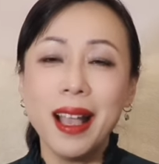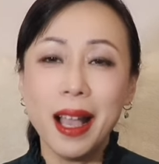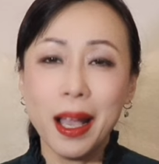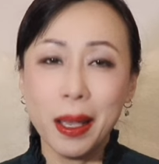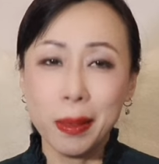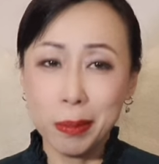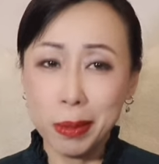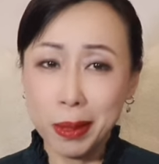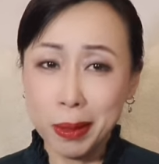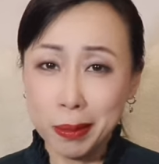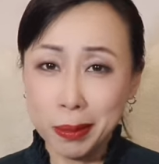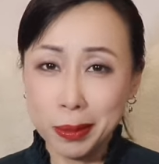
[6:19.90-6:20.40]

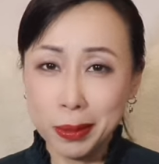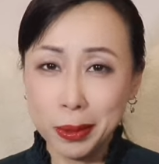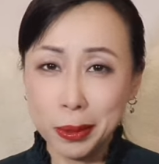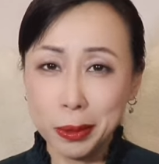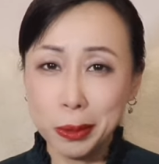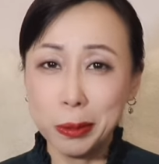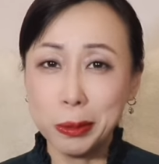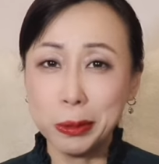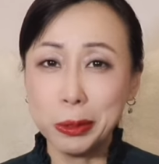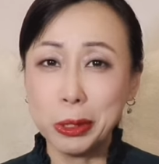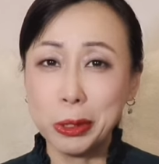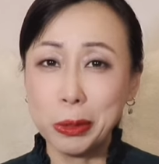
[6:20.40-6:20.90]
I
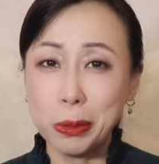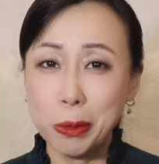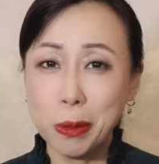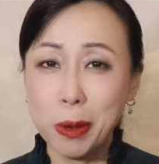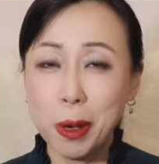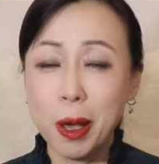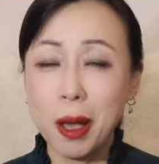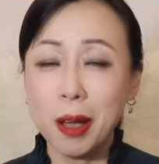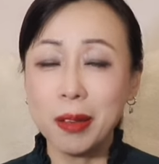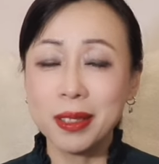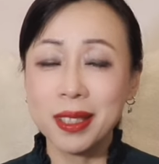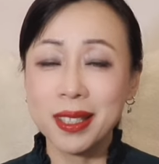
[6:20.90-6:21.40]
probably you
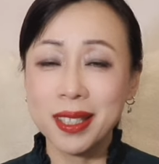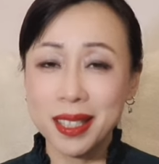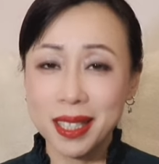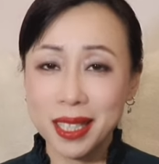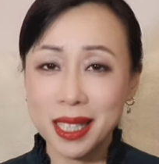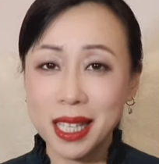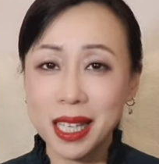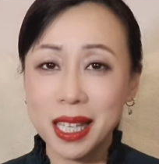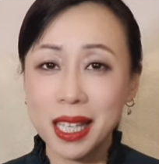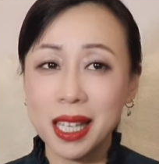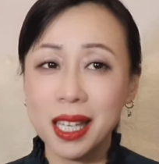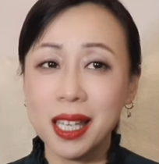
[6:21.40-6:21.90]
will
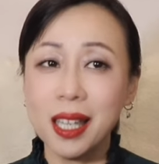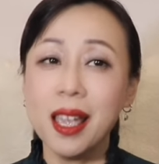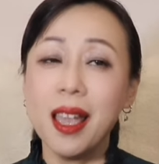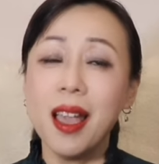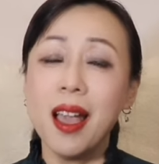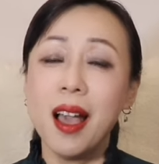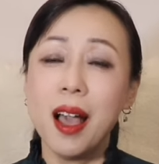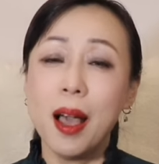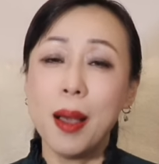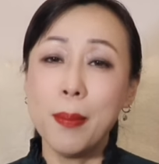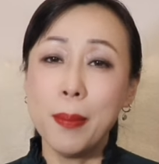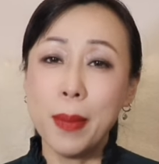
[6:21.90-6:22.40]
see
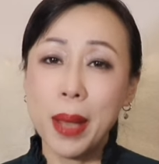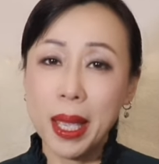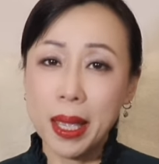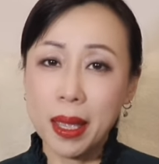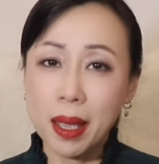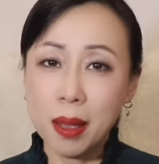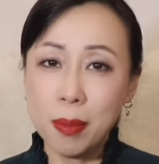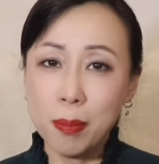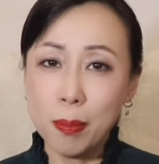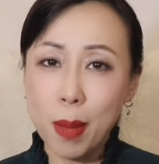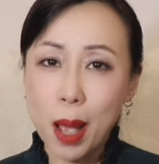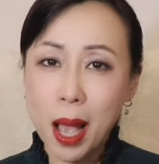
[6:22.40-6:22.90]
my
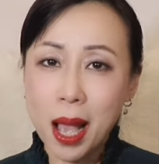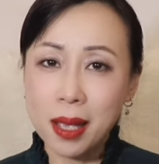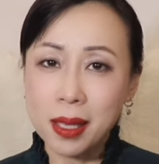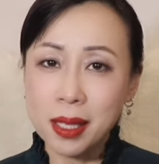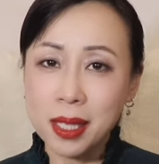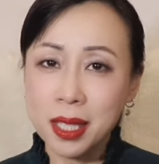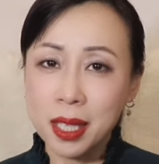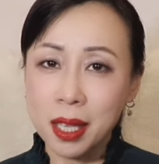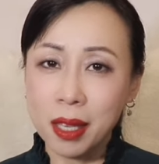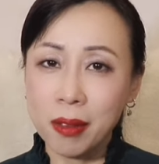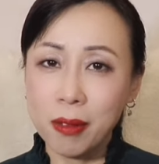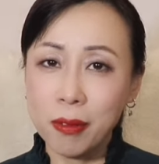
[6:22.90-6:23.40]

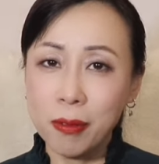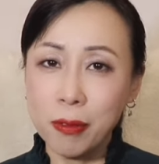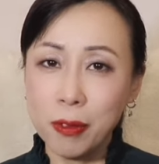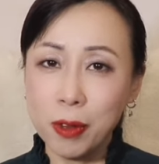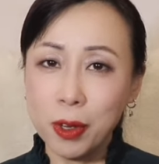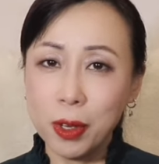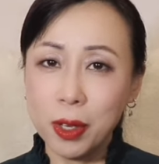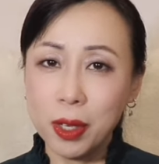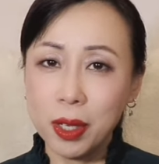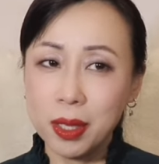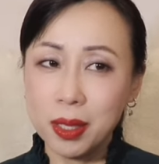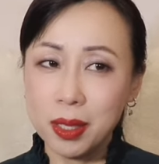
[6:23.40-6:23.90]
unboxing
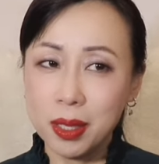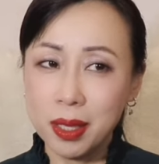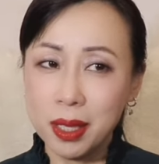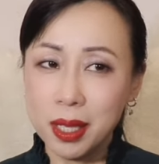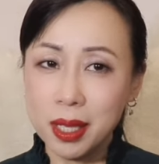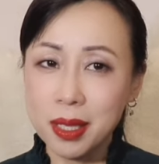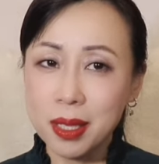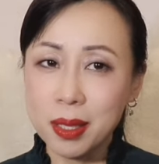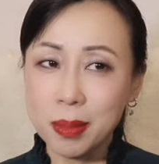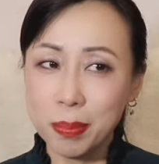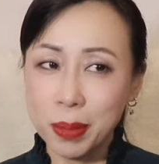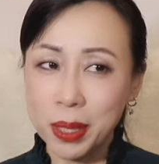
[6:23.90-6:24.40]
for
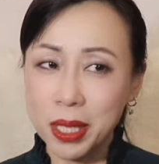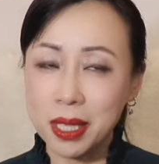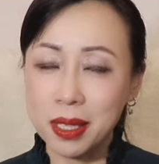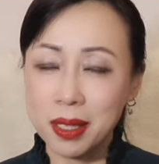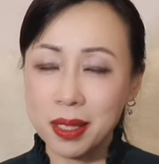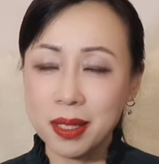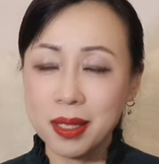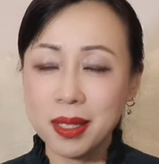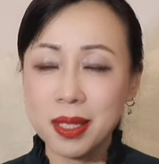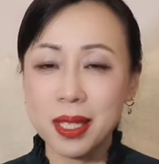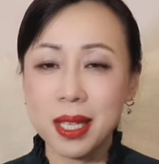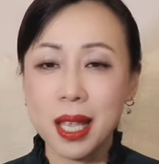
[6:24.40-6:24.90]
this
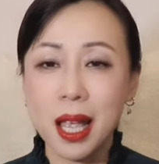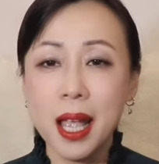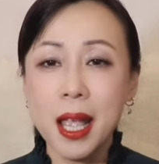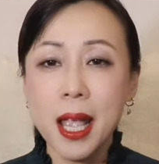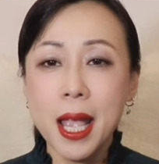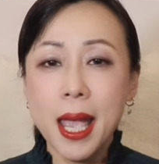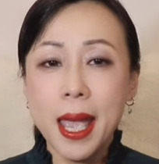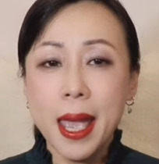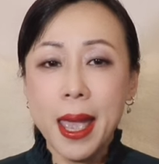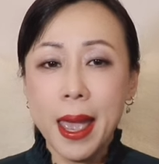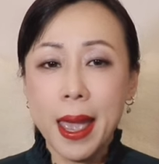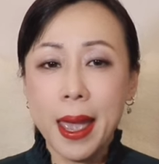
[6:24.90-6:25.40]
piece,
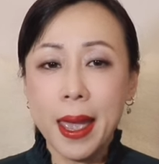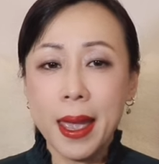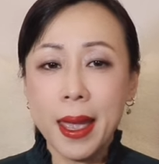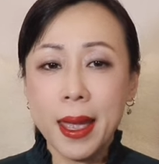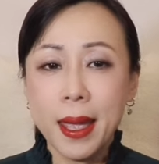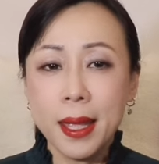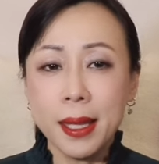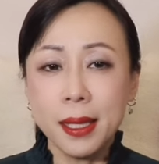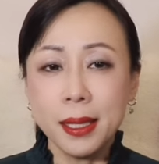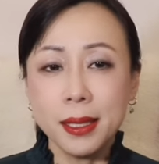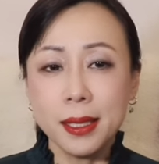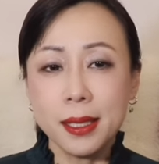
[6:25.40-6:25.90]

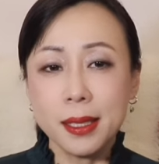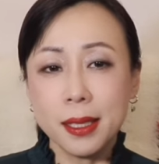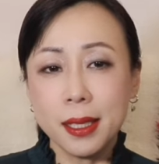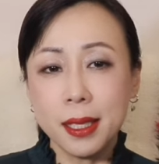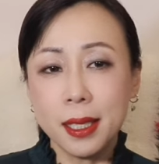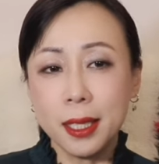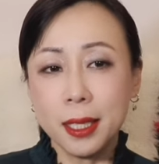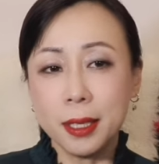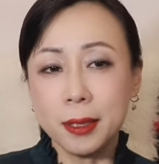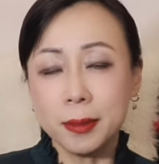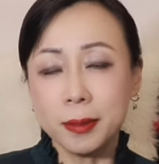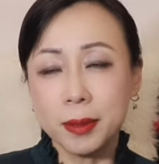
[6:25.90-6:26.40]
and
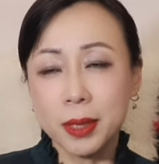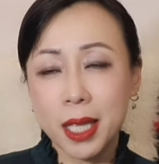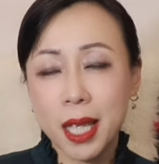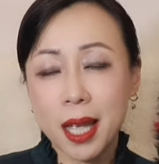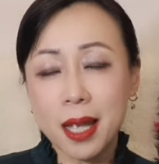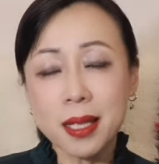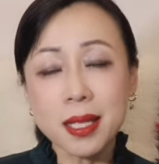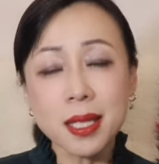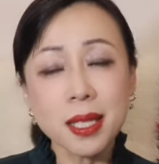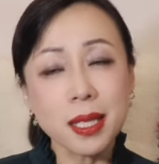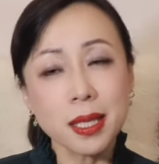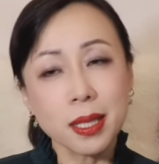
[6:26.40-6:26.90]
uh,
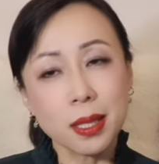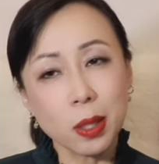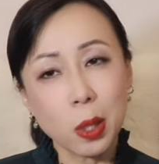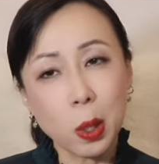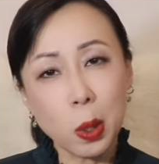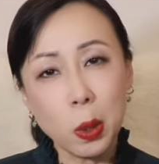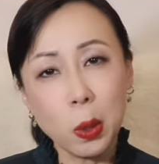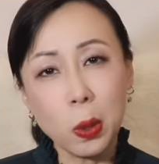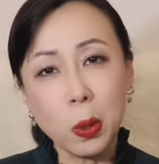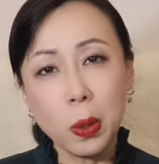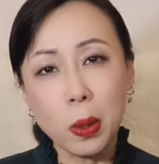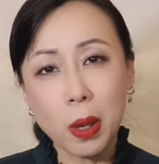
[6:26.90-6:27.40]
that's
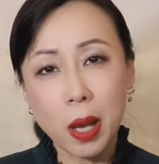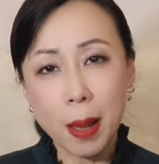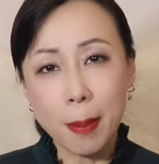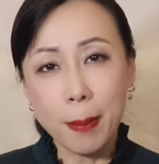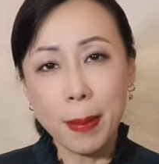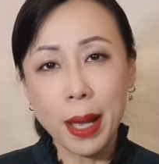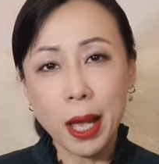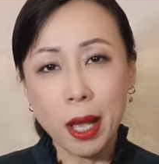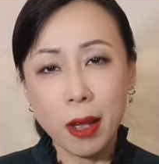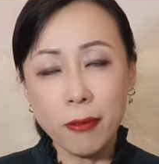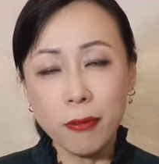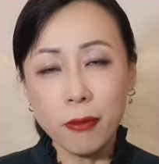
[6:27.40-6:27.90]
all
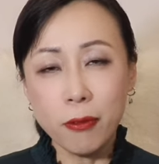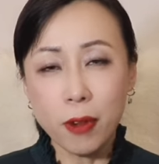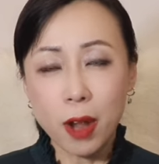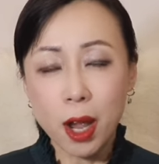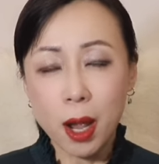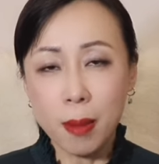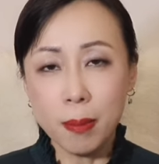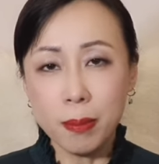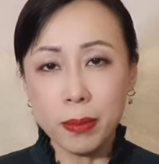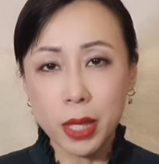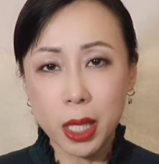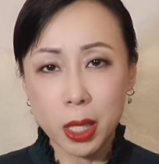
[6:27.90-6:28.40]
about
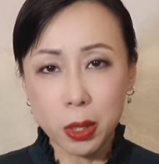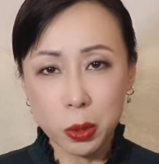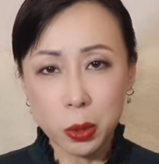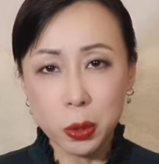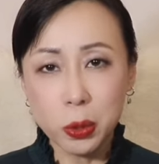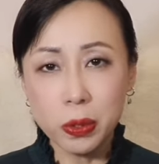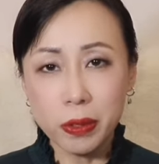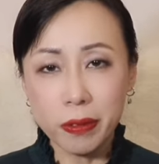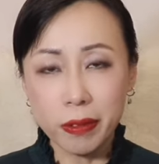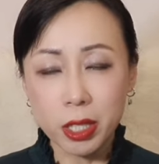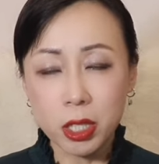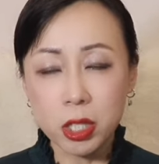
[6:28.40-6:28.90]
from the
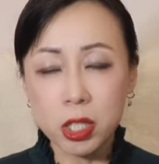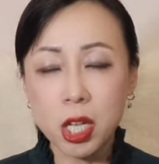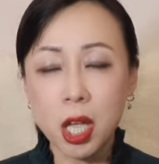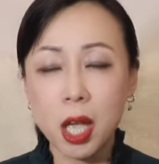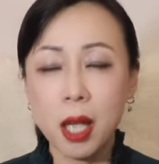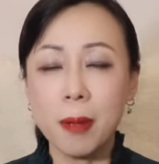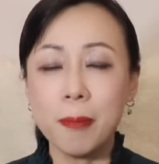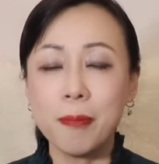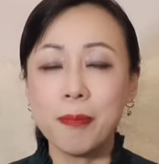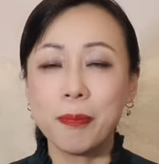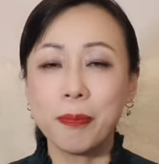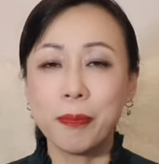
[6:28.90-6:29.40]
Louis
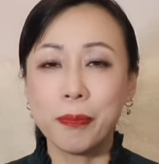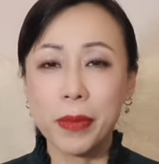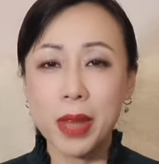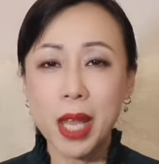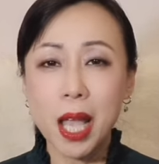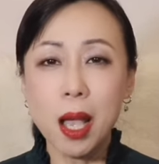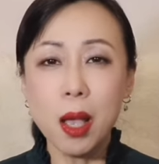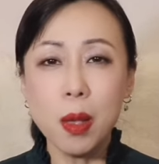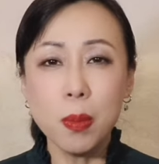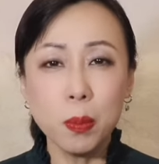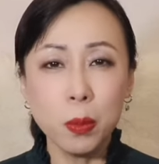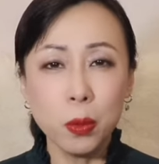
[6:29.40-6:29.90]
Vuitton.
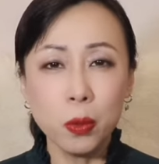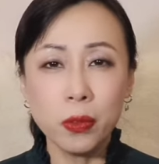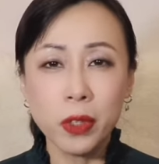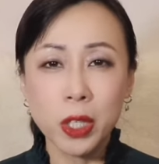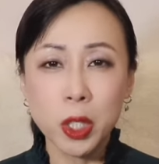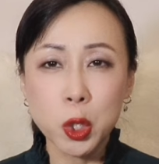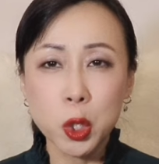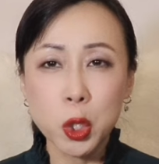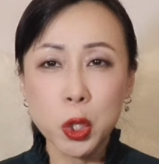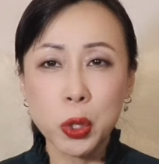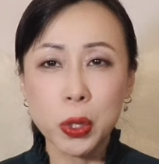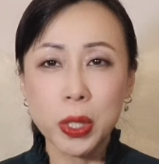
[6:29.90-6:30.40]
Now
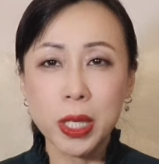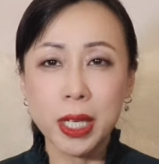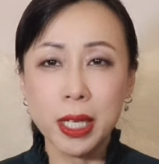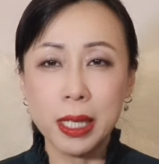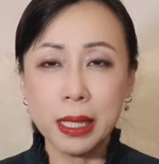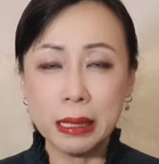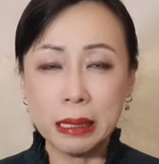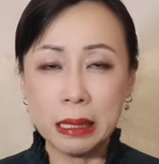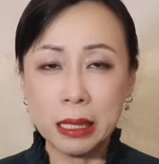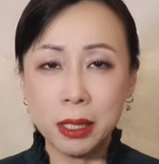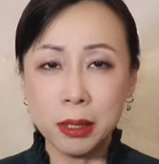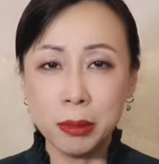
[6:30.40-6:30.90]
moving to the
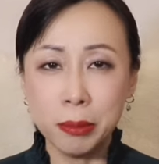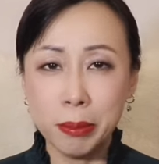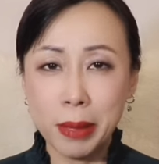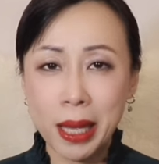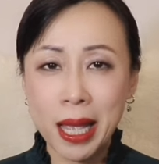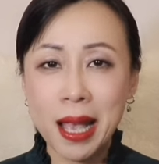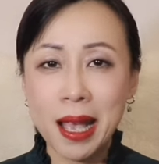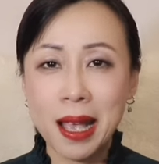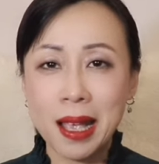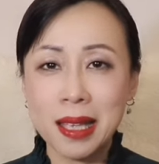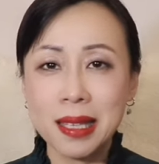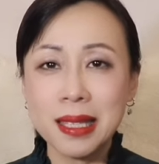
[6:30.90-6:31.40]

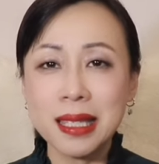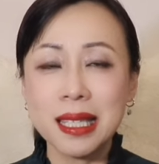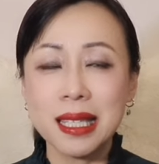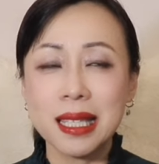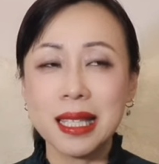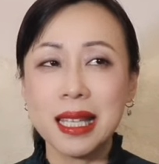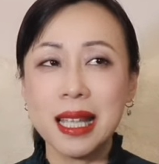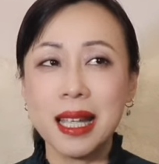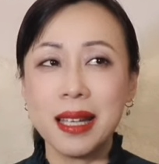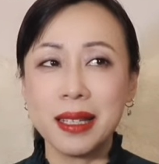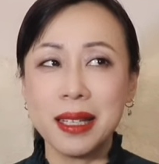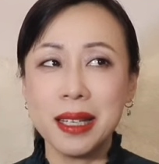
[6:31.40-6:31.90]
Hermes,
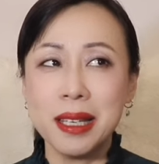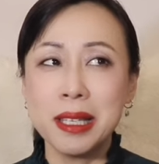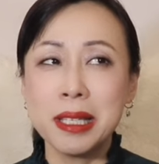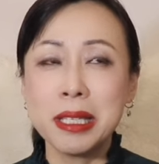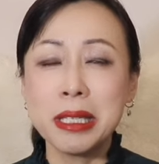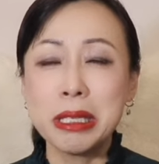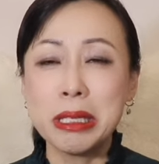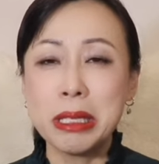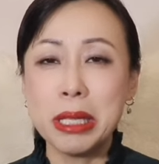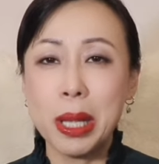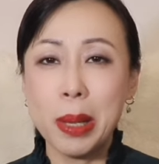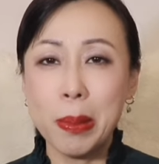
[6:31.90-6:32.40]
that
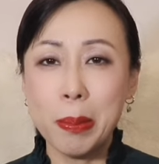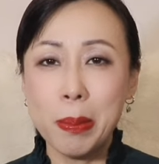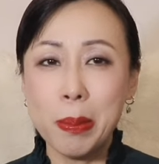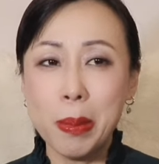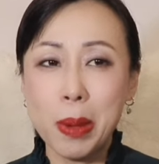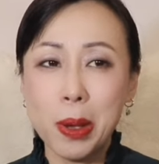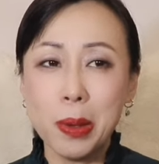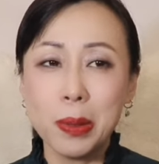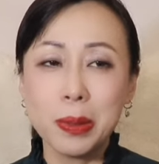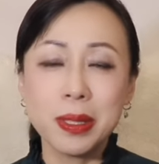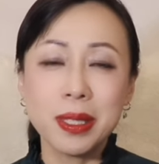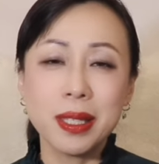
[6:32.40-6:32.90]
is the
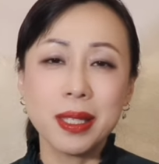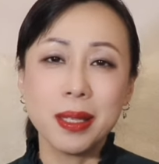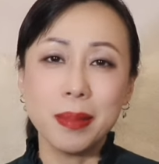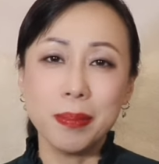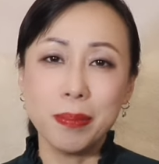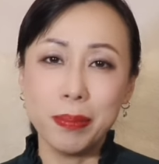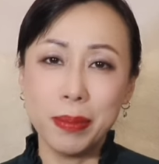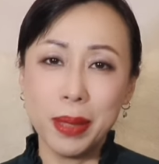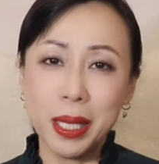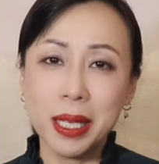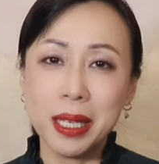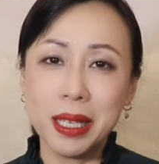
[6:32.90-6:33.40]
most
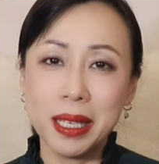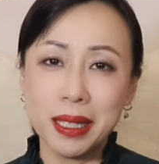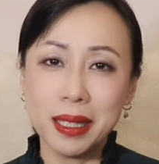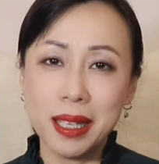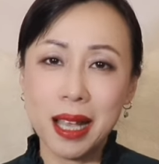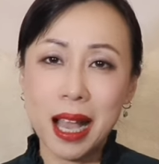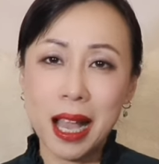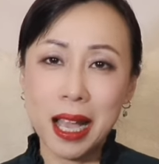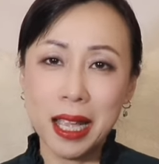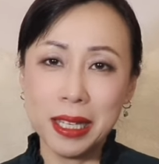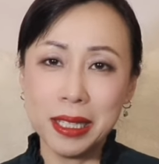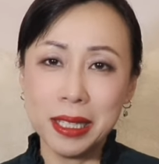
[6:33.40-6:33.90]
big
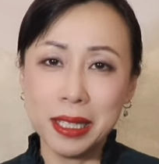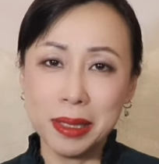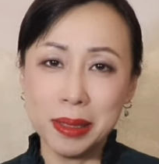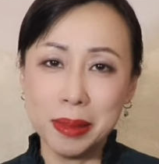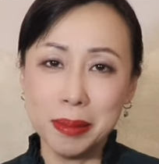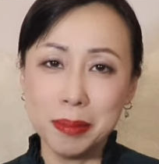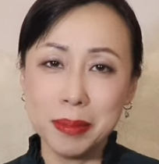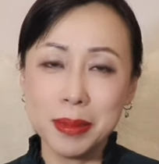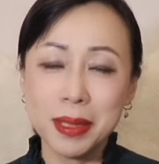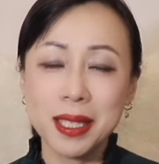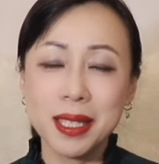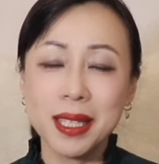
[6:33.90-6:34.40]

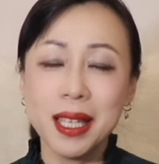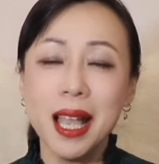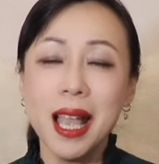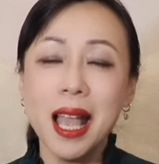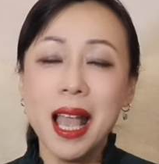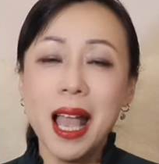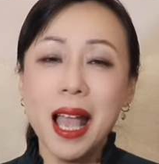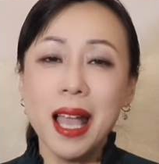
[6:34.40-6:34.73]
items.